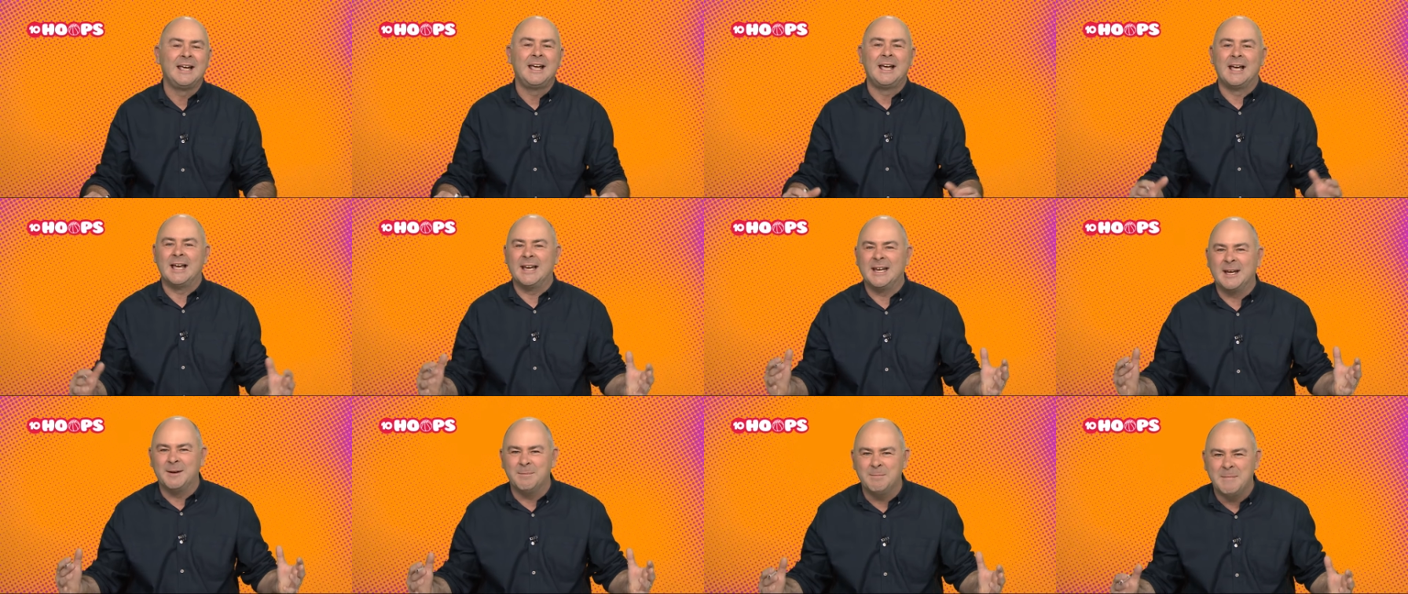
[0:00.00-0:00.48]

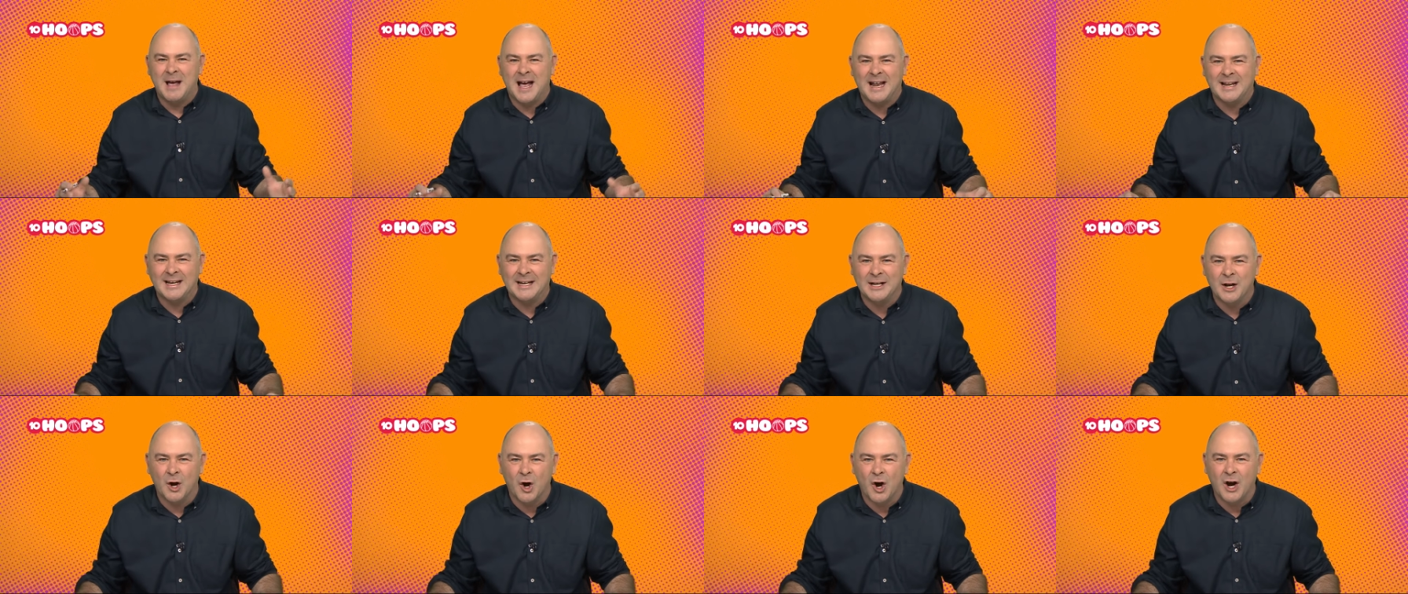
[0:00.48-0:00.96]
He and
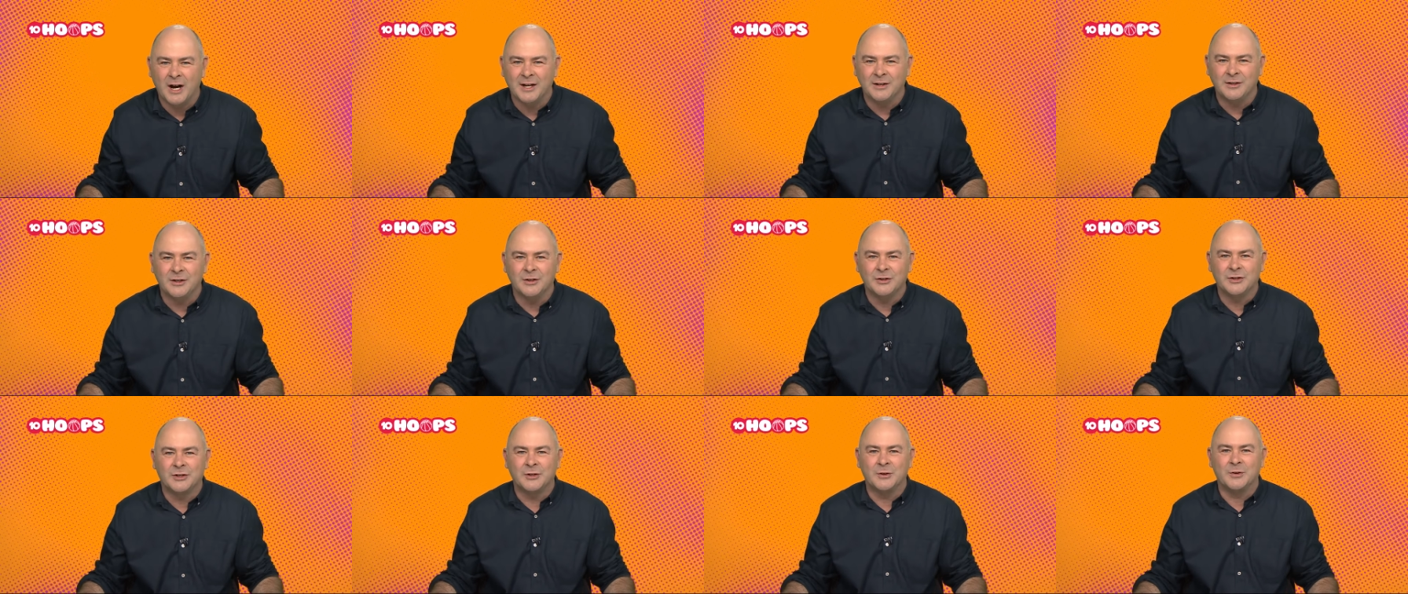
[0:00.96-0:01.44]
Matty Knight
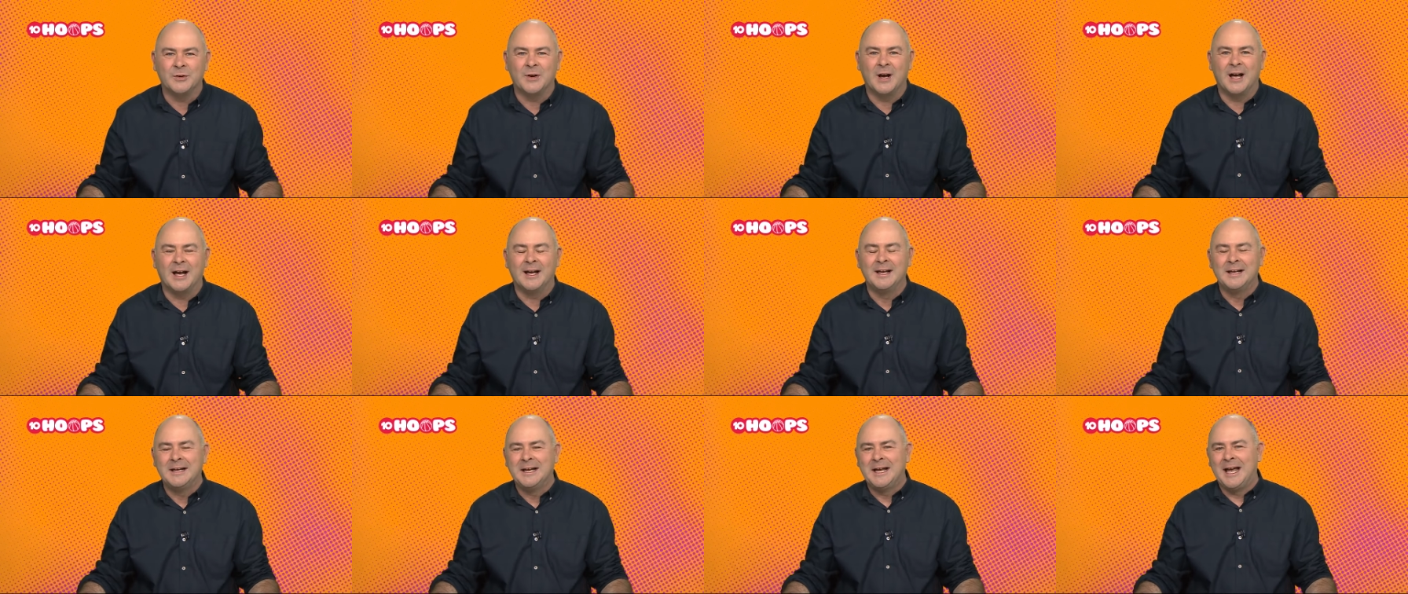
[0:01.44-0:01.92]
used to
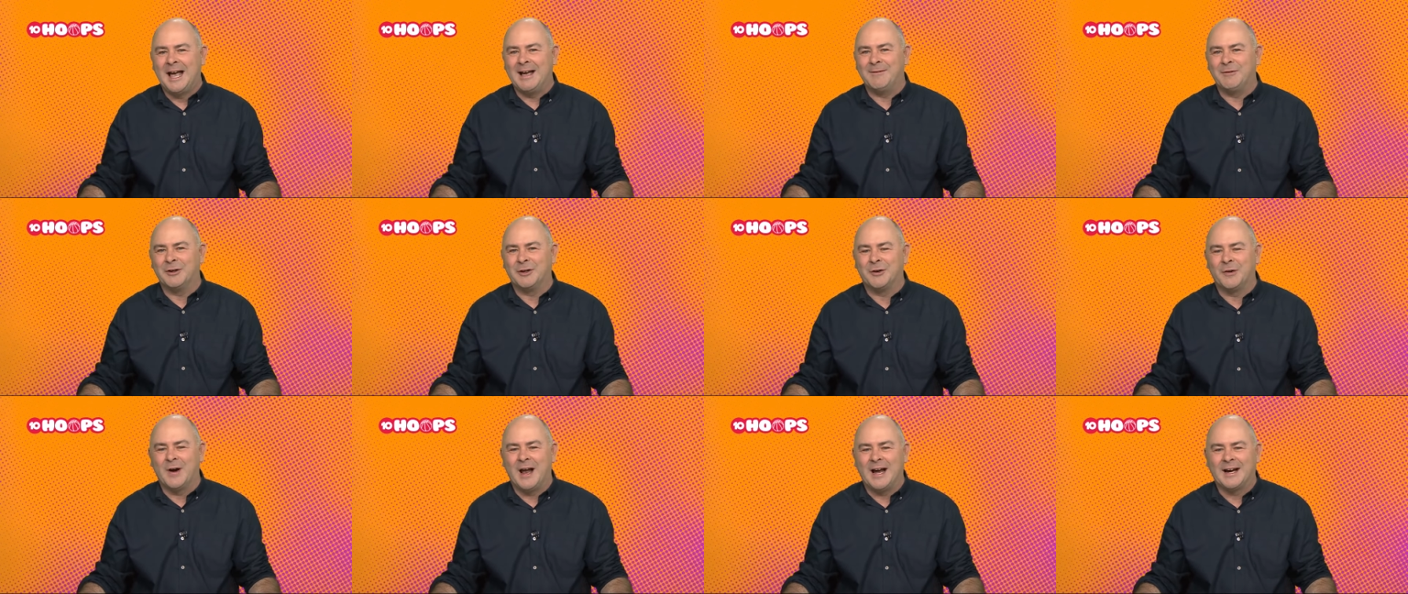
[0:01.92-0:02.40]
uh, have
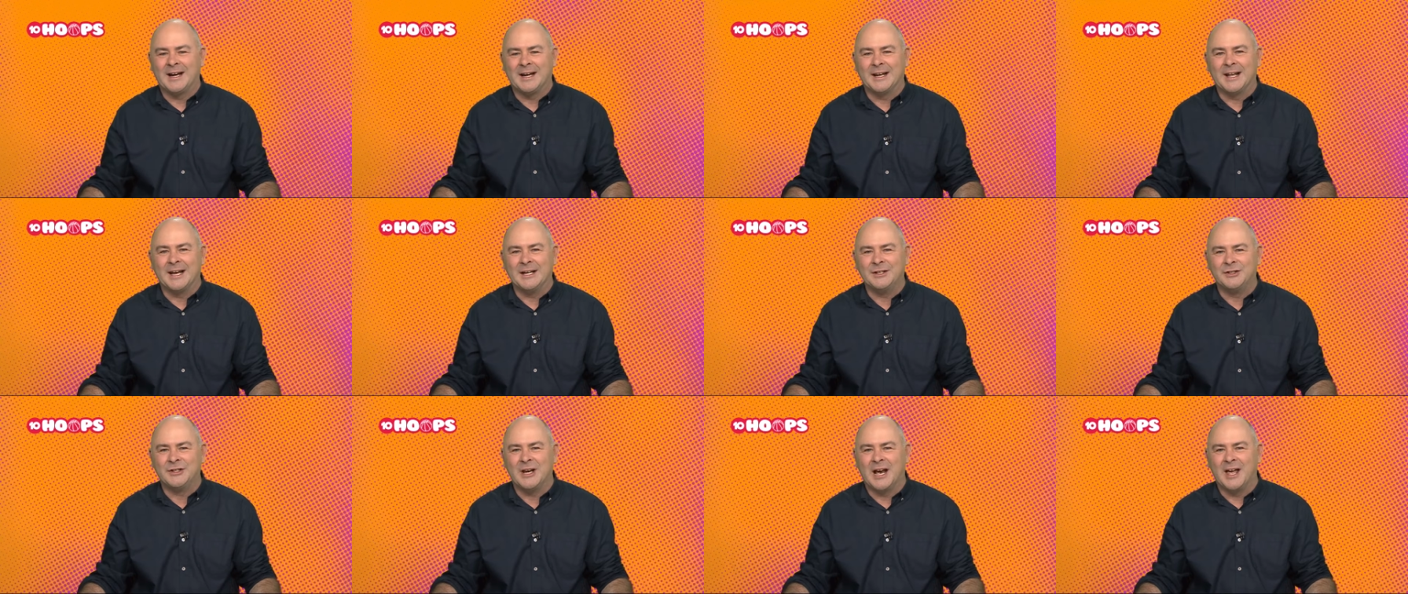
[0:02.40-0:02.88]
a crack at
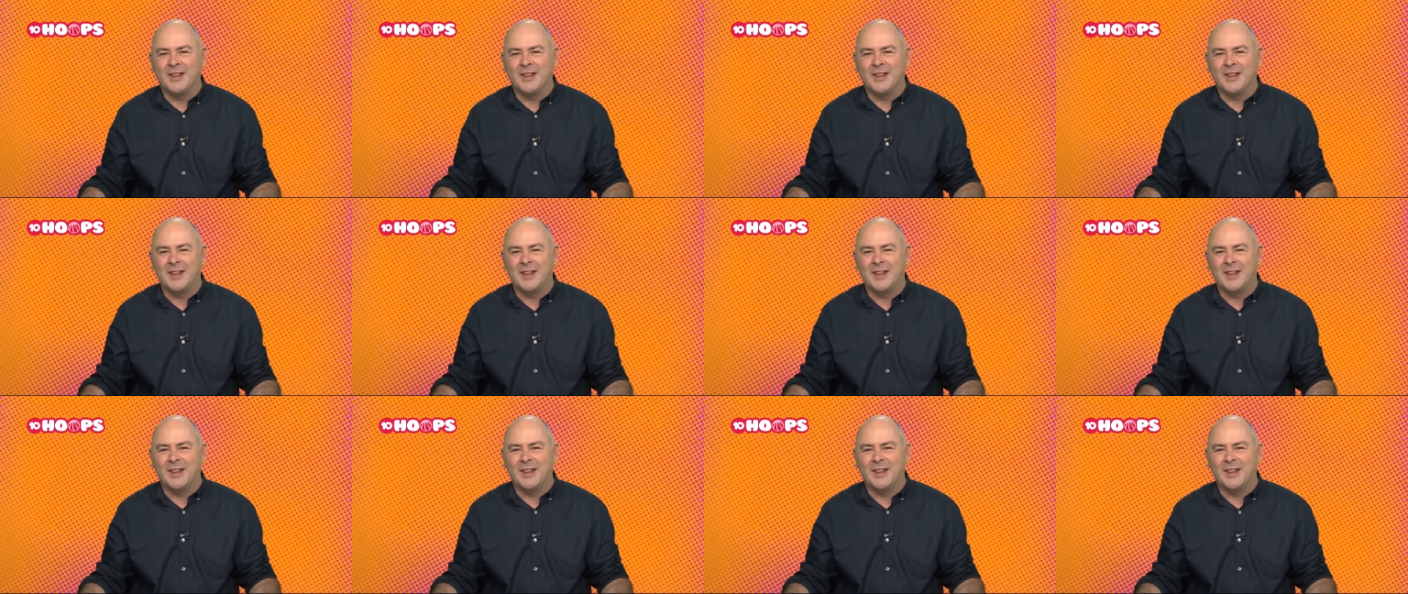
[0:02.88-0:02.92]
each